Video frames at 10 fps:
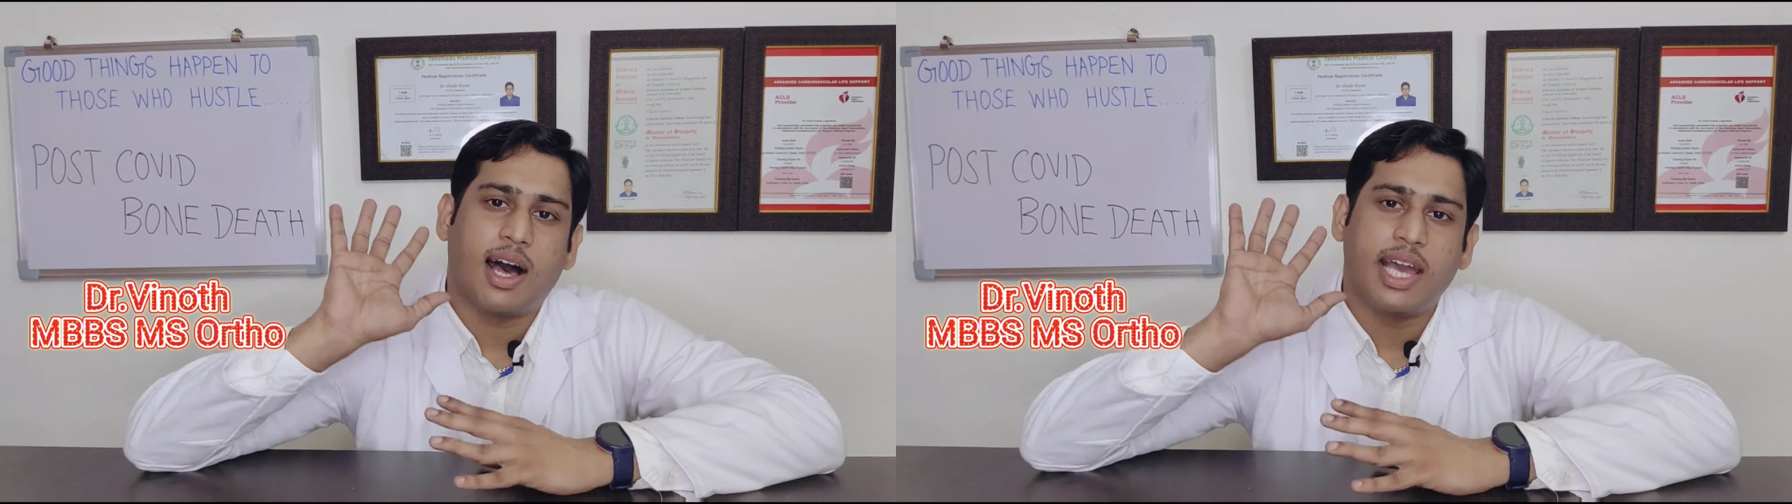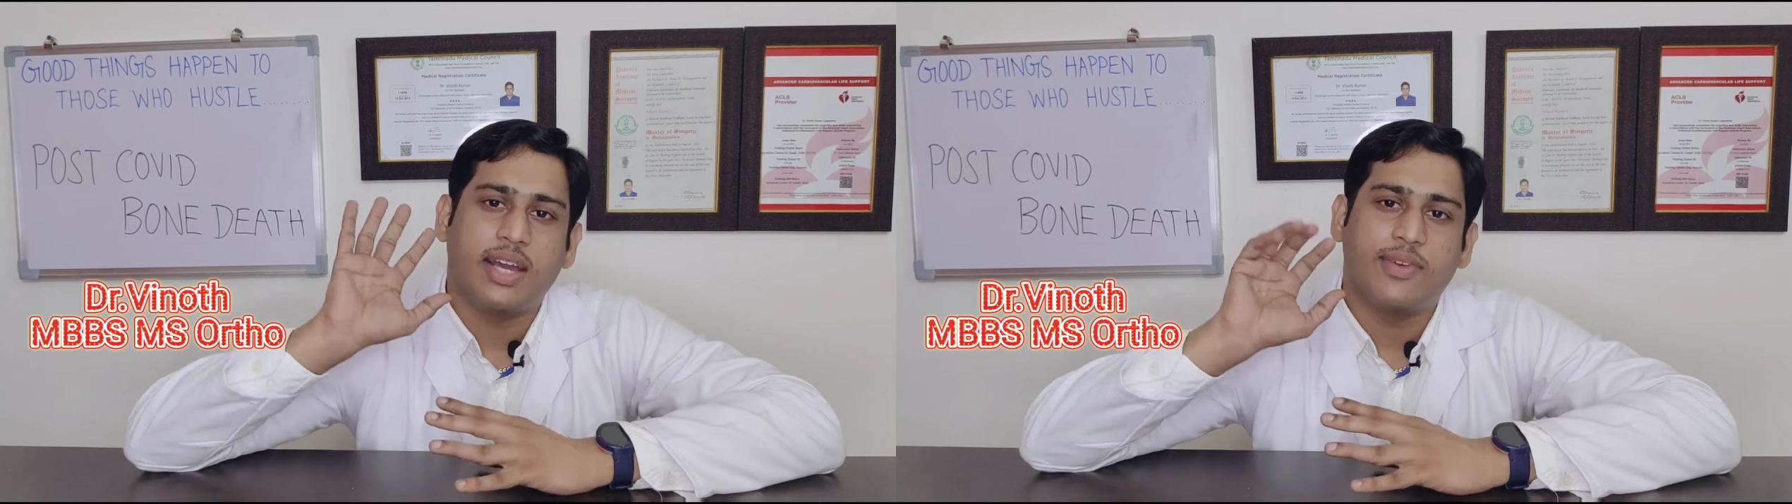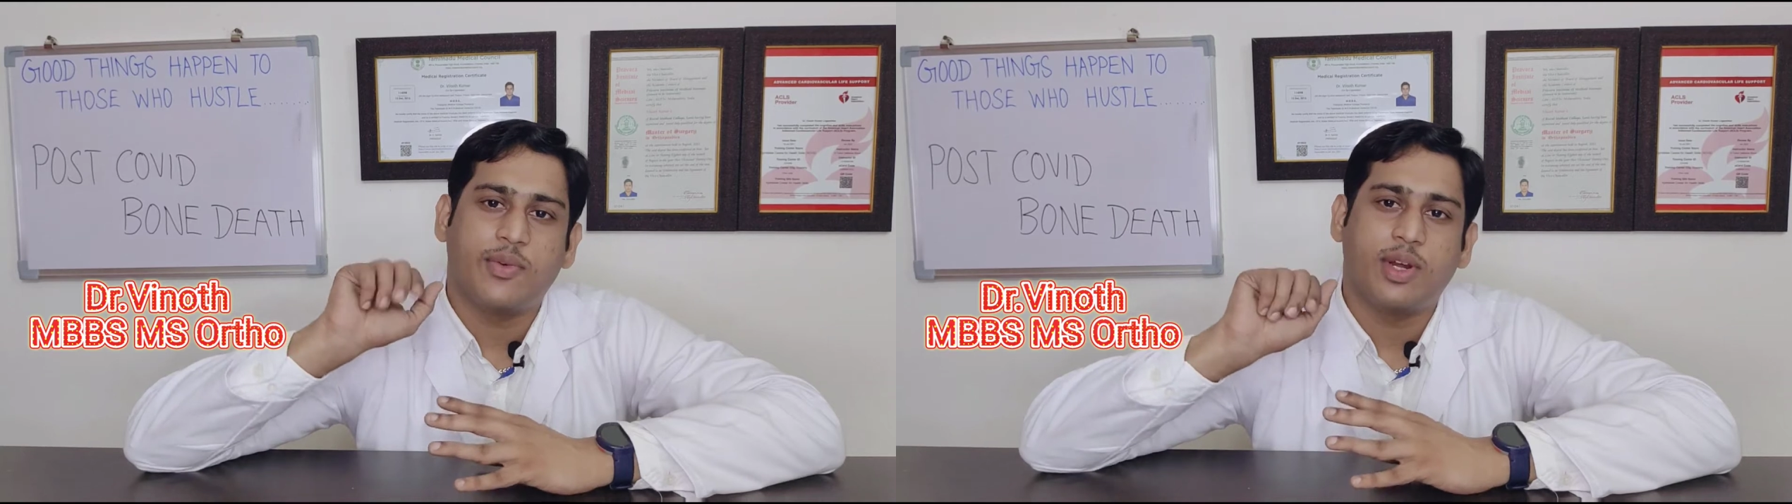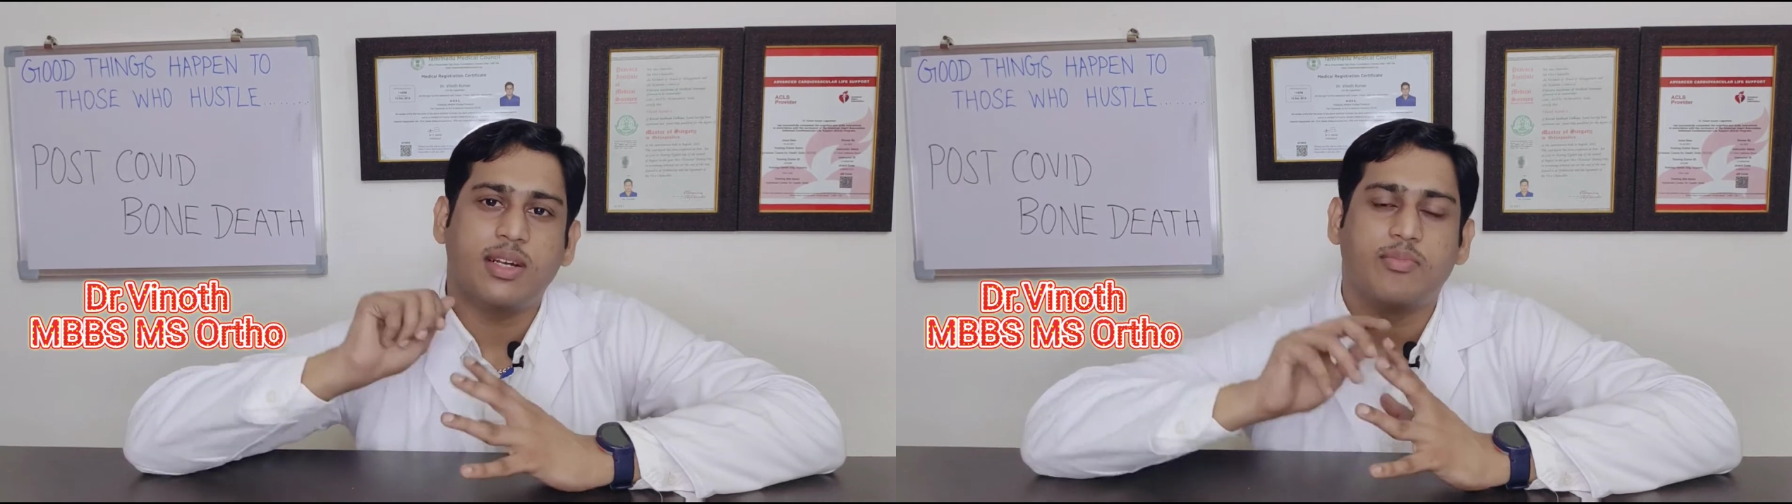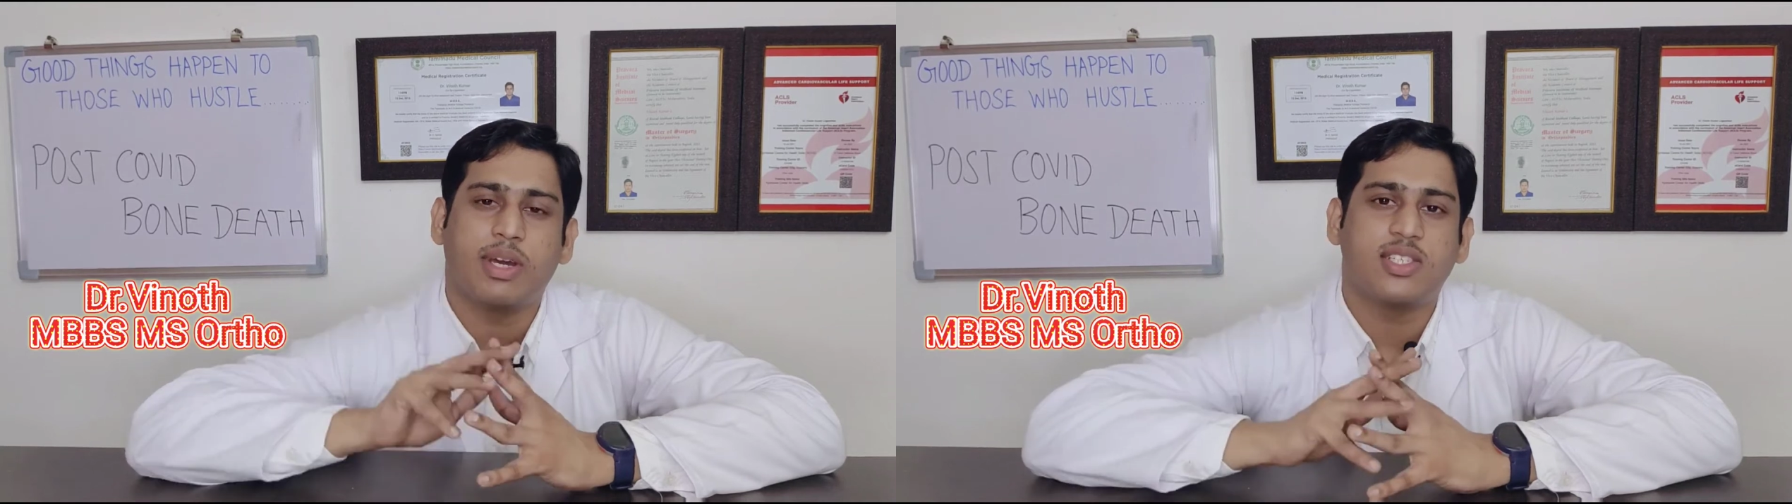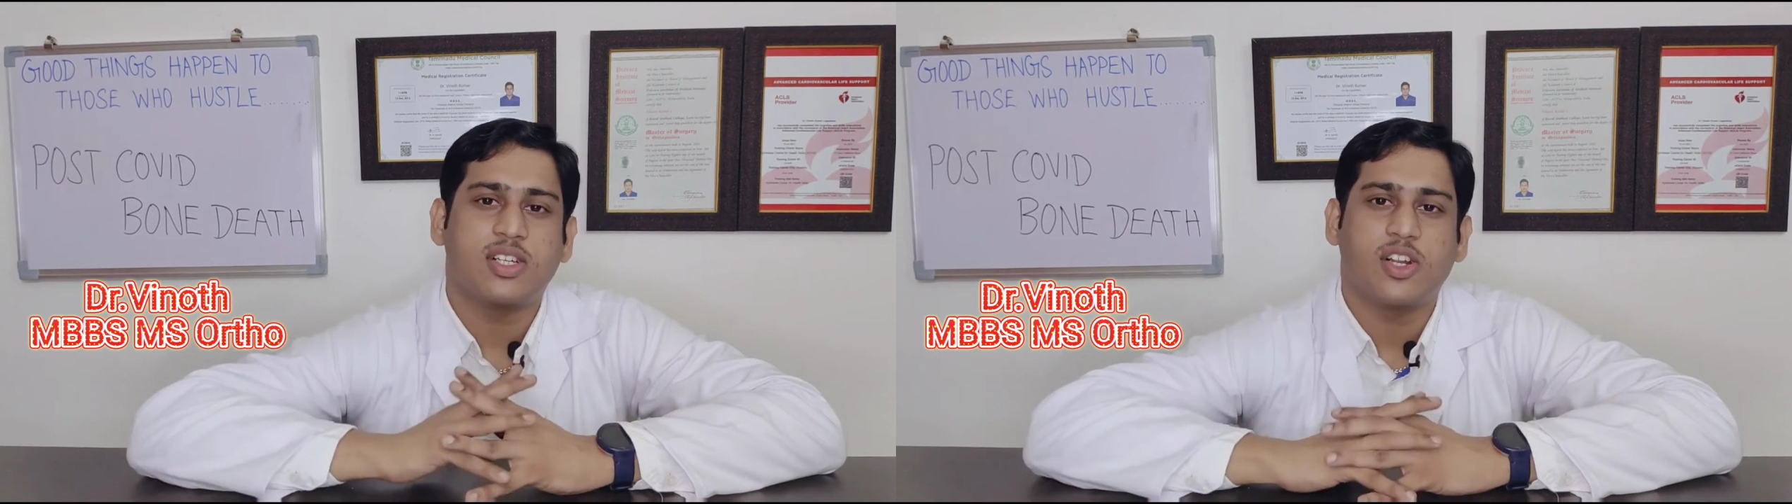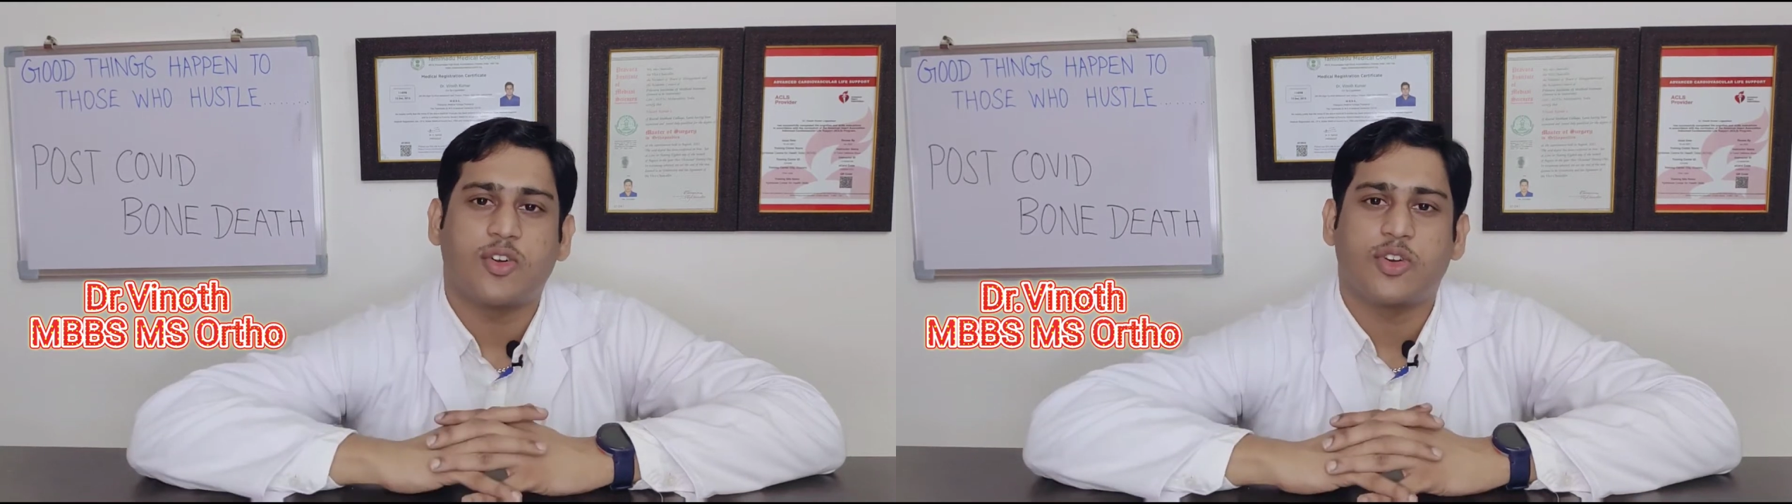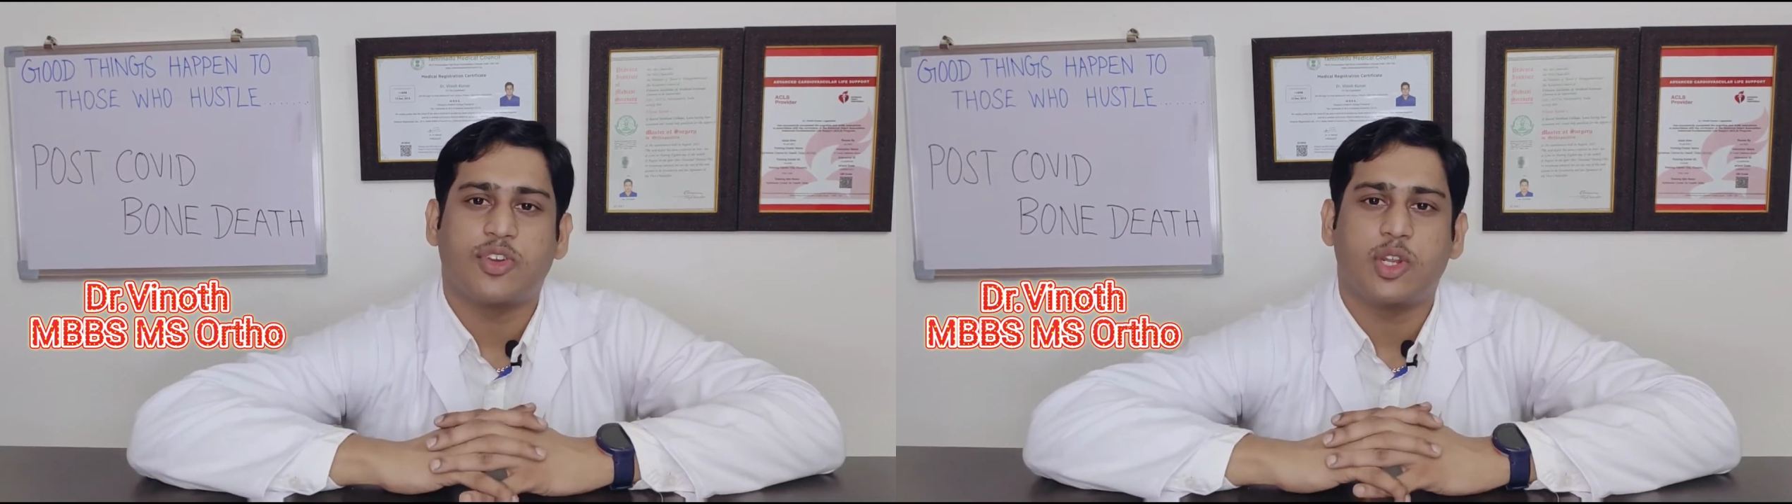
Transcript: Hi everyone, myself Dr.